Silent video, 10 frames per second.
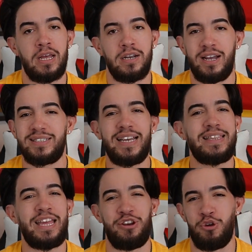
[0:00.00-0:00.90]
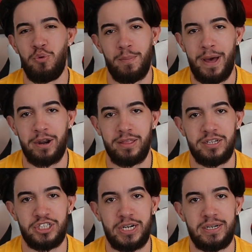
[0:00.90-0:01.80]
Not saying they knew about a
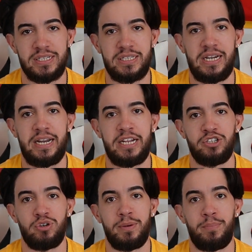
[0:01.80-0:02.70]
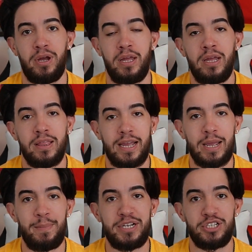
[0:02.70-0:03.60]
L'Jarius Sneed injury, but like I
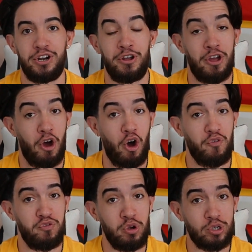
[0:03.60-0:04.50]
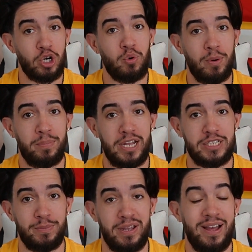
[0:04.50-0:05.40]
mentioned, a future
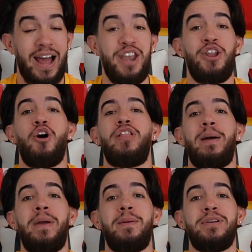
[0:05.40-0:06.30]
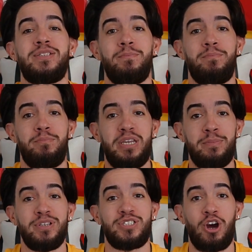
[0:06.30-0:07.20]
replacement. I know that may be
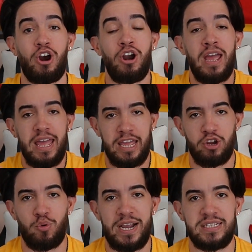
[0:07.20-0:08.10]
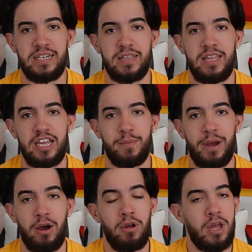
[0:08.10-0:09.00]
bizarre and crazy to think
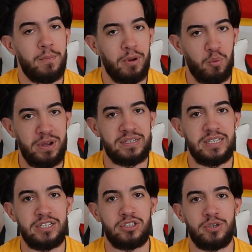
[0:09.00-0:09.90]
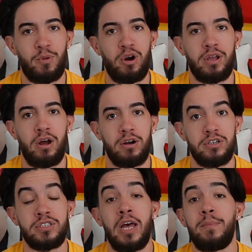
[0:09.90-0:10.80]
about, but we've seen Shamari
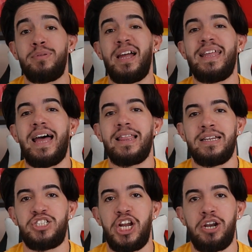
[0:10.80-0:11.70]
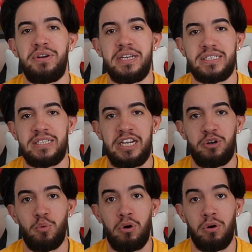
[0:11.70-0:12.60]
Connors play that L'Jarius Sneed
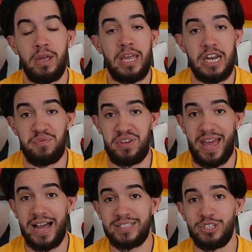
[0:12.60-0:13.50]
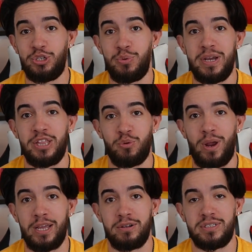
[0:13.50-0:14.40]
role. And if he has to do it in the
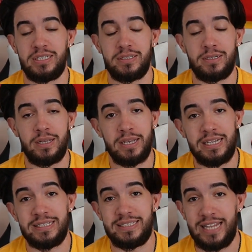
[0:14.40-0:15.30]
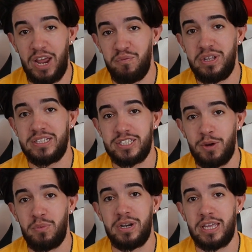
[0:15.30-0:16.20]
regular season, he's definitely
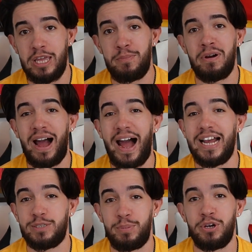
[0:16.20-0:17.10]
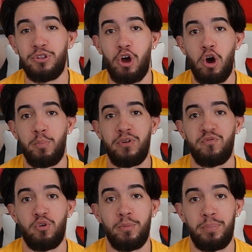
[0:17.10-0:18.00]
someone to keep your eyes peeled open
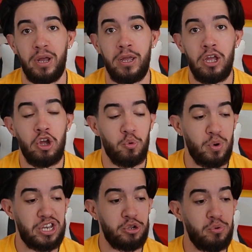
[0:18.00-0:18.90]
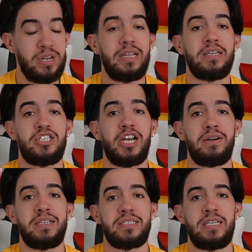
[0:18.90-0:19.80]
for. But we do need
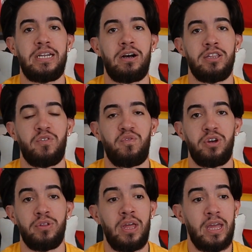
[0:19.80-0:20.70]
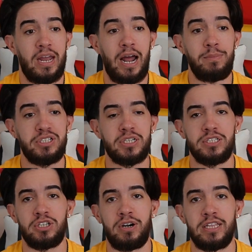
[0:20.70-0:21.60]
L'Jarius Sneed on the field, and I'm just
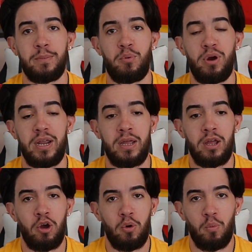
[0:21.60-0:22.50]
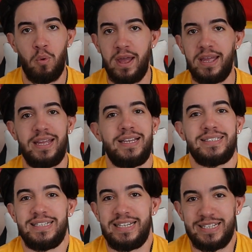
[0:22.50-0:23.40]
concerned at the point, what
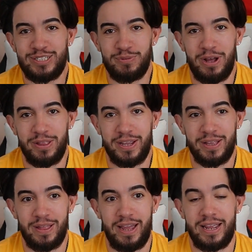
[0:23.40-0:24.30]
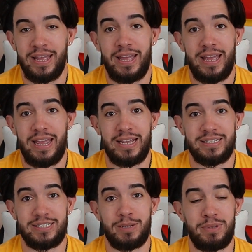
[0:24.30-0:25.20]
is knee swelling? Like, is
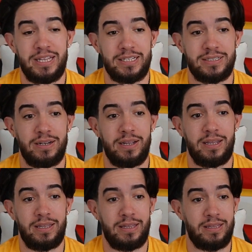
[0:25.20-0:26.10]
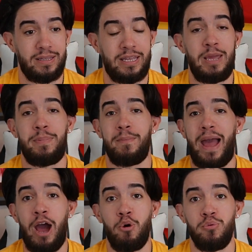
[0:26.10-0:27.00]
it something that's going to keep him
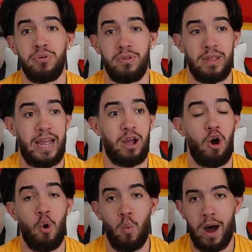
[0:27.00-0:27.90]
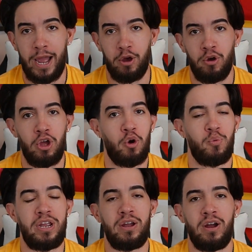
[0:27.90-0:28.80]
out like a while?
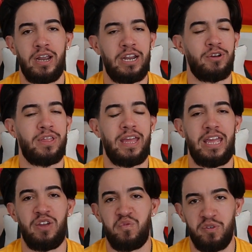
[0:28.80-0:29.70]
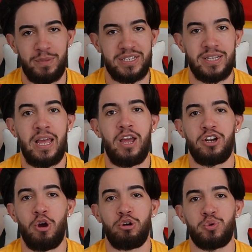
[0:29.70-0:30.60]
We hear the infamous
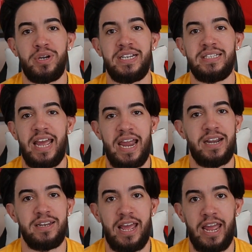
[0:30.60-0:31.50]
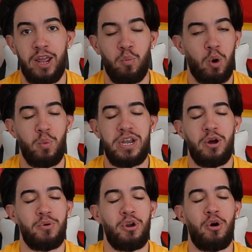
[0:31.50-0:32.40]
Coach Reid day-to-day, where we
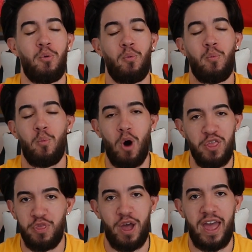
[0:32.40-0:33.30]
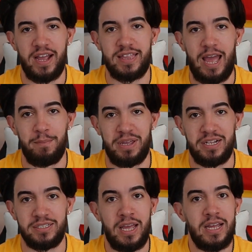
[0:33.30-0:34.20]
don't know what the heck that means.